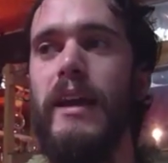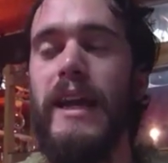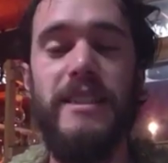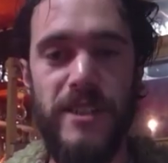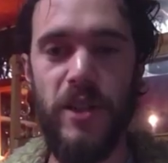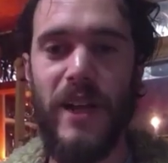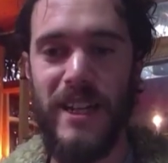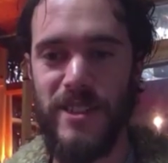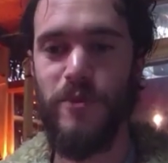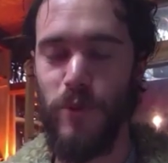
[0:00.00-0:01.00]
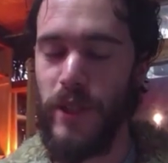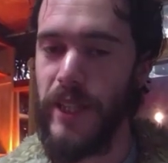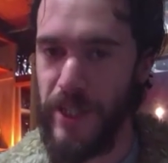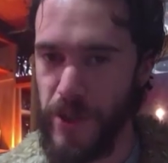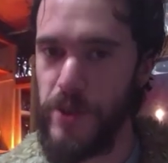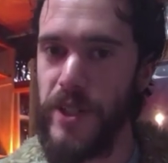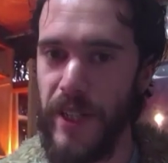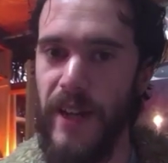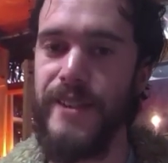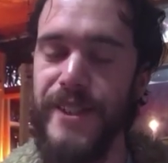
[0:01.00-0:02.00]
he still has some really
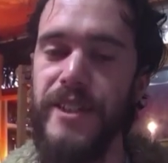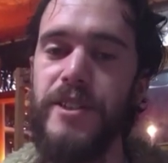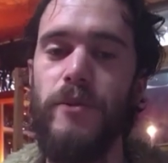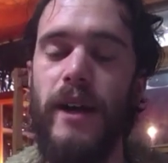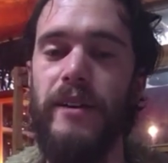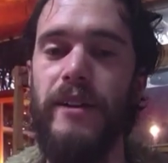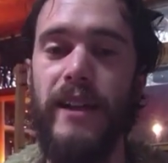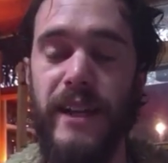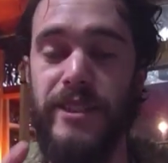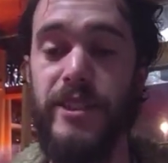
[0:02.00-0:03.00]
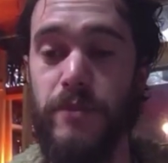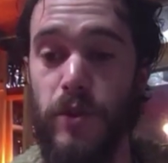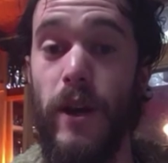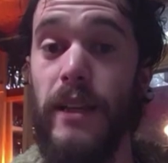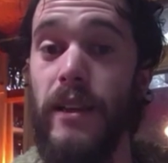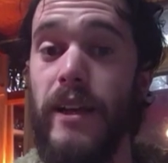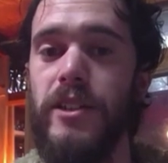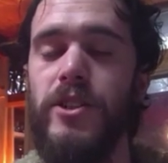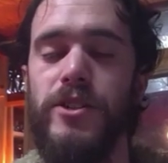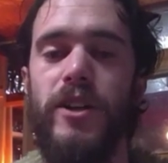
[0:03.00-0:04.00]
interesting ideas around it, and he has some great
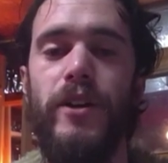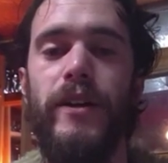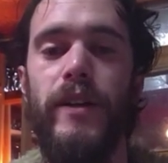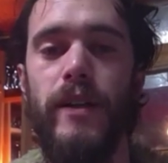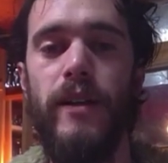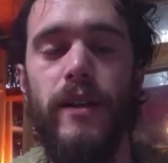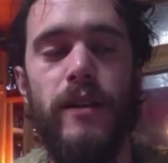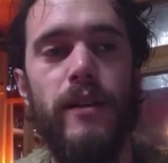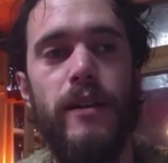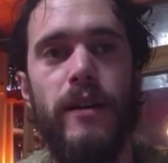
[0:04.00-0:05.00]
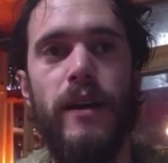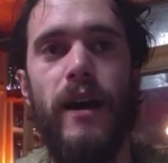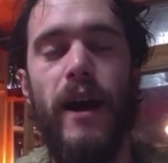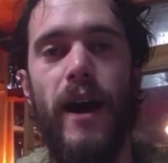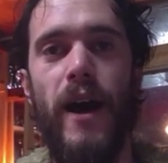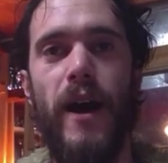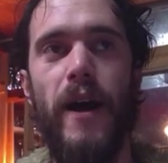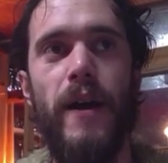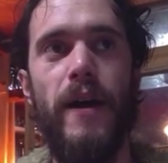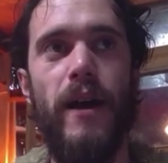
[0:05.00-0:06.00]
lectures on it. Yeah. Uh,
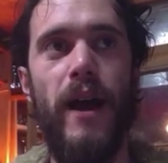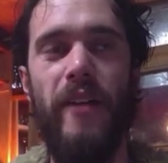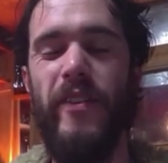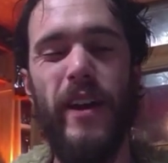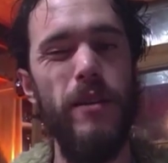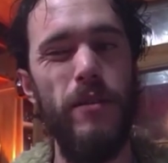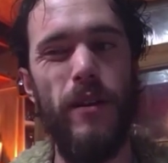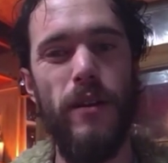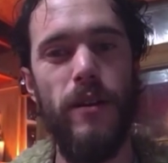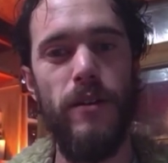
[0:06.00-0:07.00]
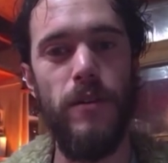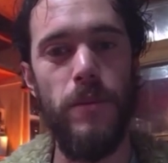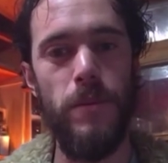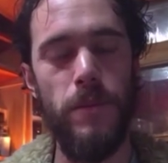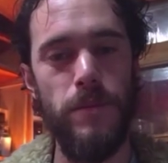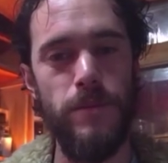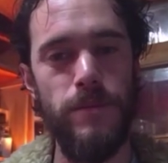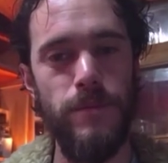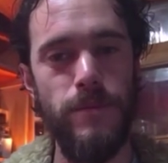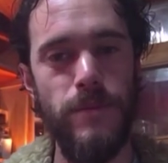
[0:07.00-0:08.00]
I feel like it's, then, it's very hermetic
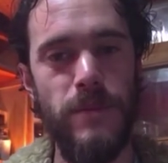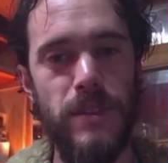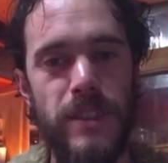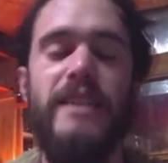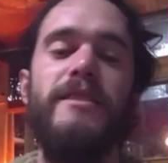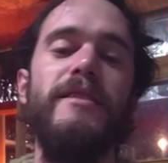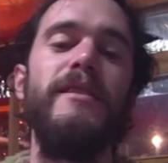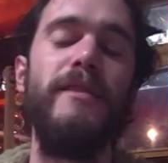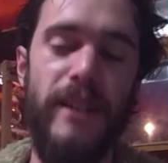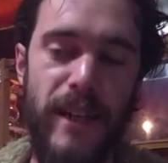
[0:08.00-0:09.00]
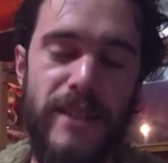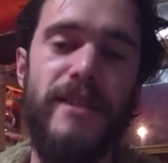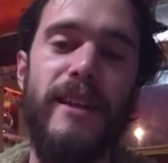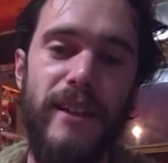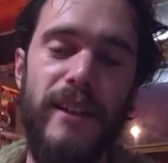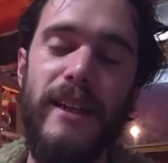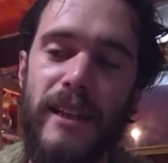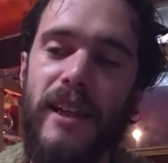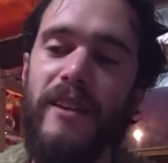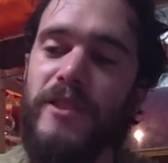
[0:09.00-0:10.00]
too. Yes. Yeah. Yes.
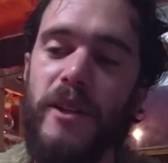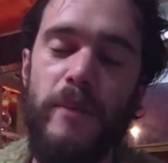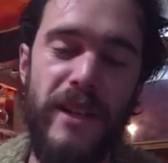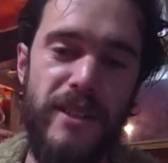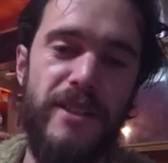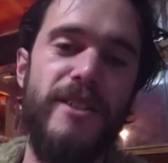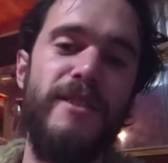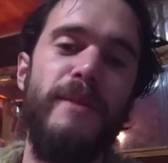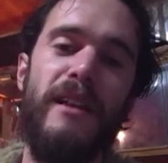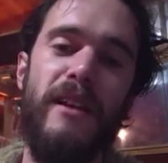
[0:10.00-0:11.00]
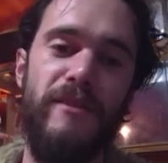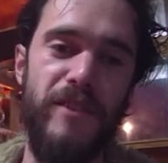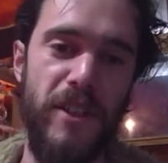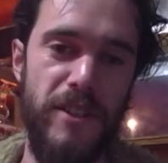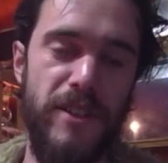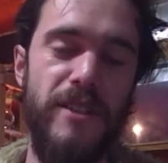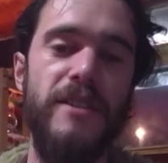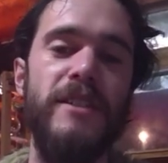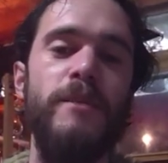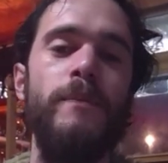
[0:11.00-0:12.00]
He loved Hermeticism. He loved
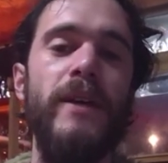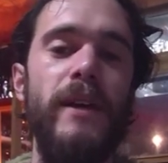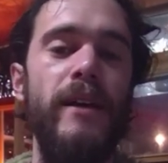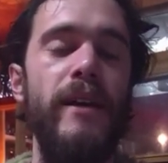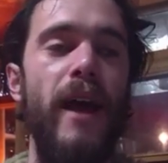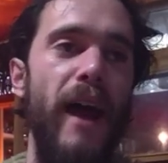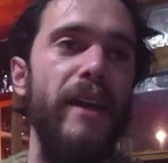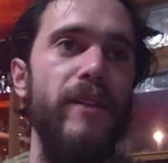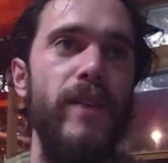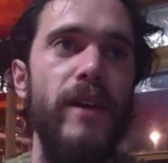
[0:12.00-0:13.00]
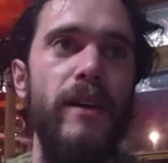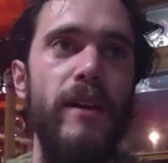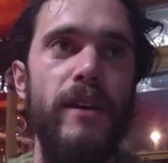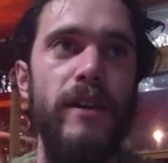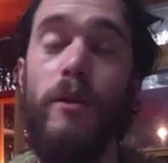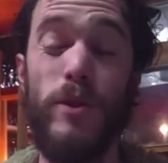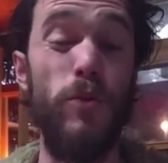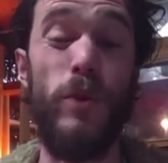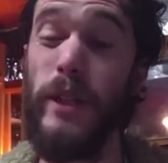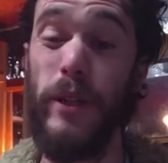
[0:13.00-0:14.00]
Gnosticism, mm-hmm. and that was a
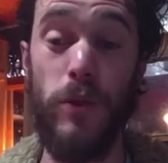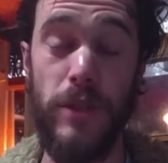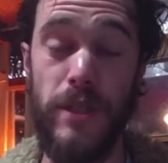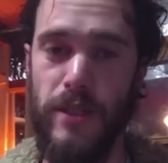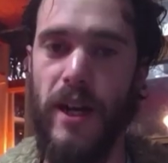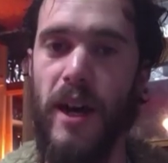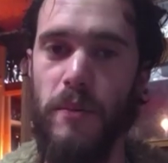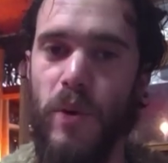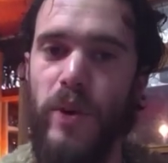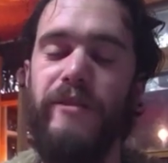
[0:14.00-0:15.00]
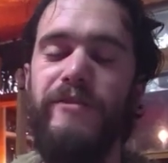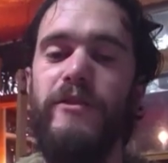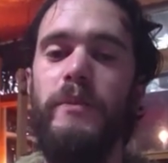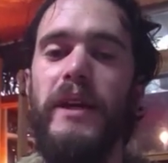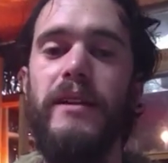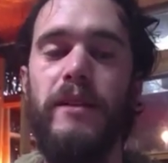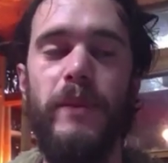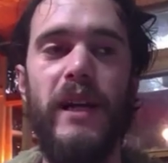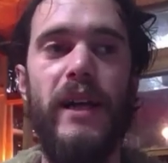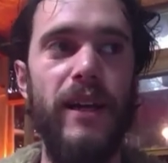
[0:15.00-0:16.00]
really good start point for me to
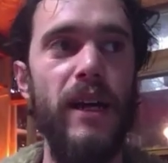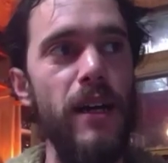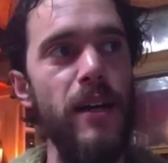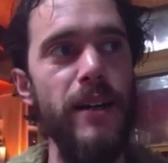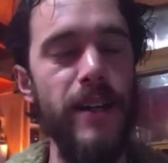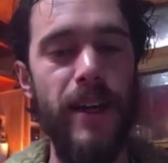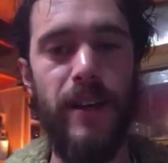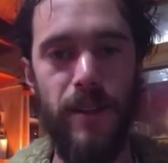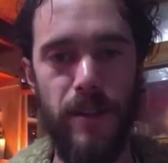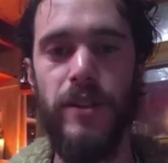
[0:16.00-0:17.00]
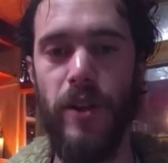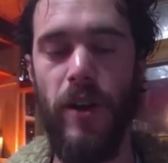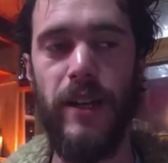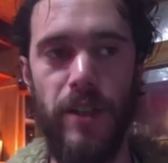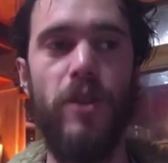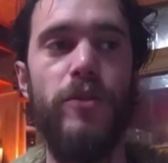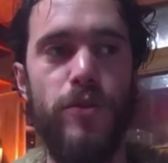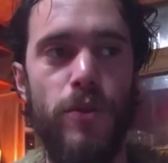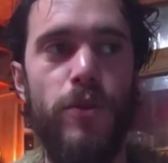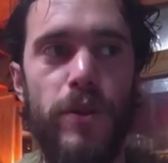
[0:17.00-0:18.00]
be like, ah, oh, okay, you know, I can go
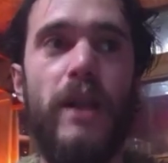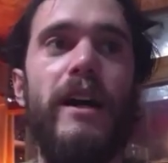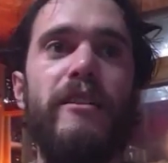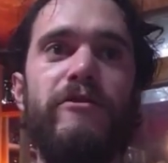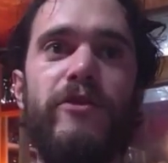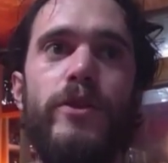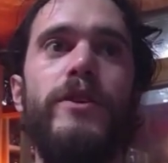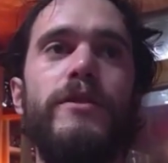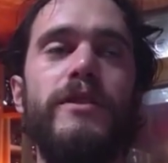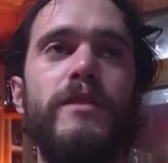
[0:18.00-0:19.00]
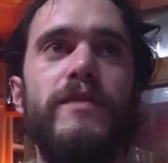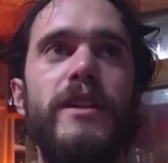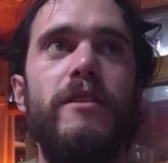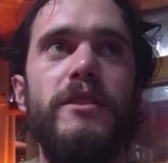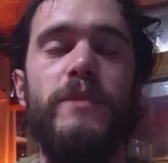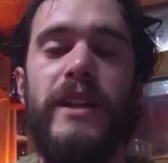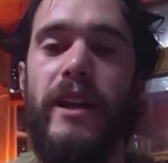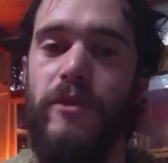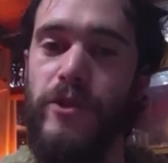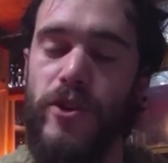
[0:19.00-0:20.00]
through the kind of footnotes of Terence
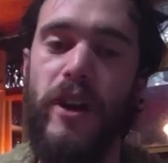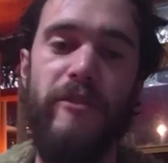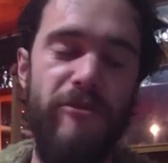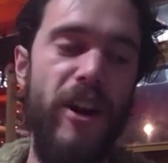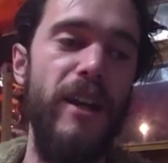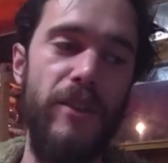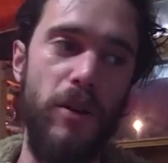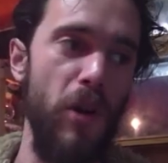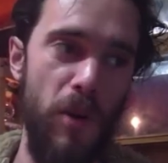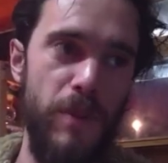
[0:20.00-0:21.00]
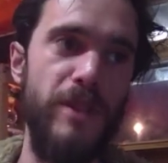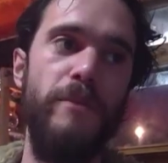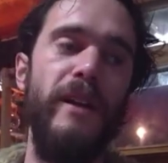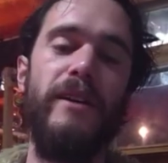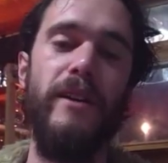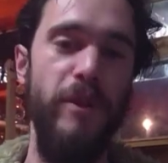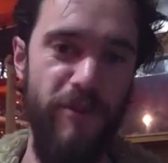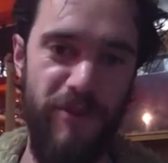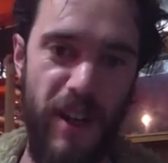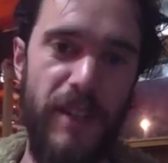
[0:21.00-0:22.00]
McKenna and try and find the Corpus
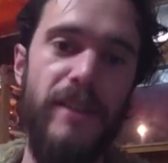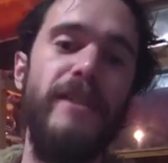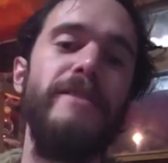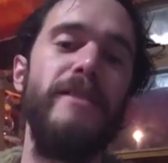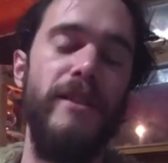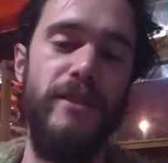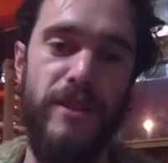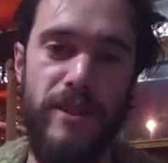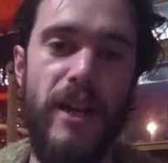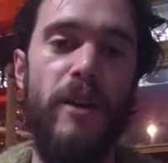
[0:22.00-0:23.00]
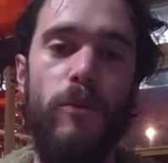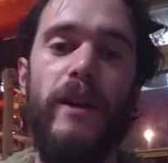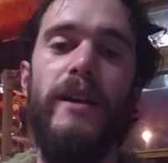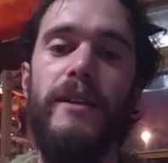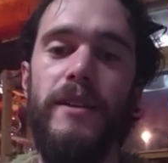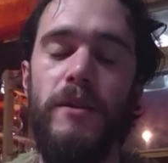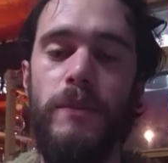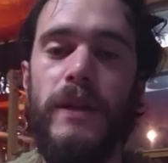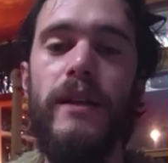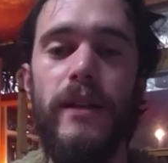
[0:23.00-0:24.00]
Hermeticum, find these yep. things, and start reading them.